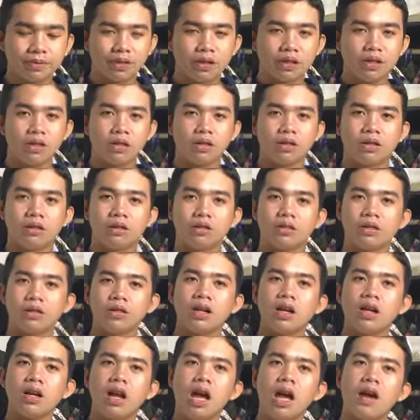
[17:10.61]
You know, I'm
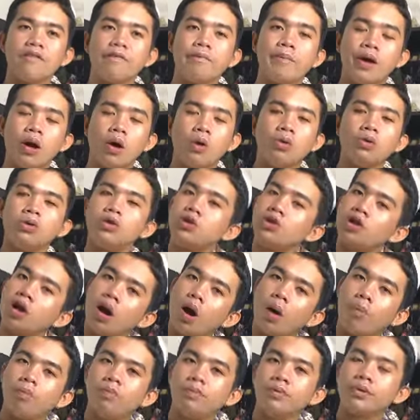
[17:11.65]
gonna have my own
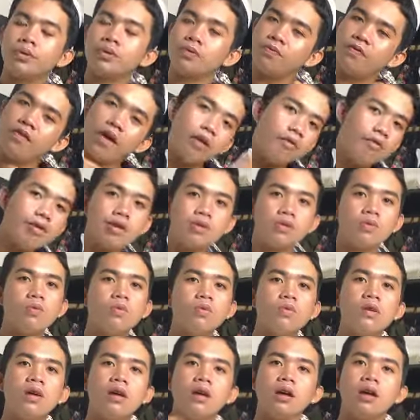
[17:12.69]
shop very
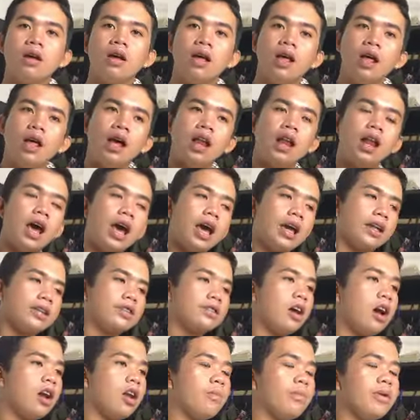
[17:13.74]
soon. Like, it's
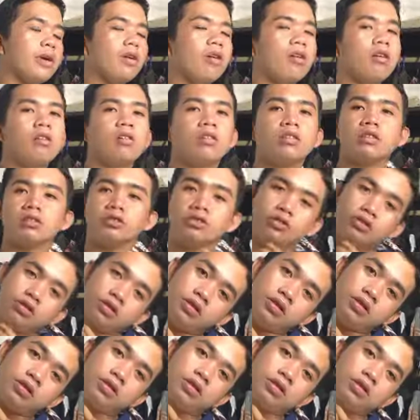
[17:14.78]
gonna be called
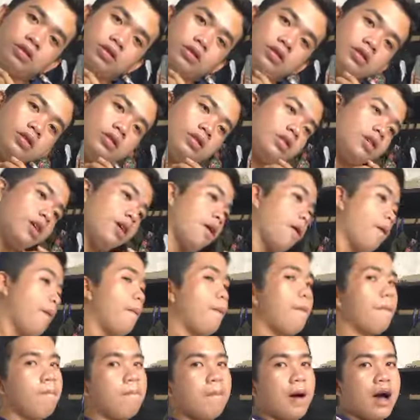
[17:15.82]

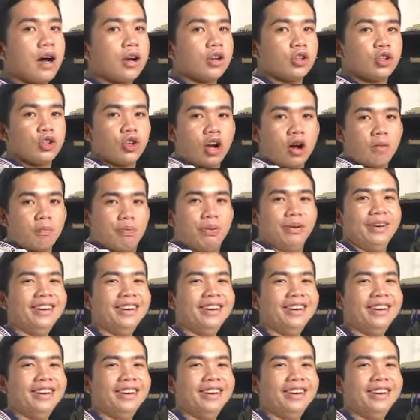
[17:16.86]
Pop Shop.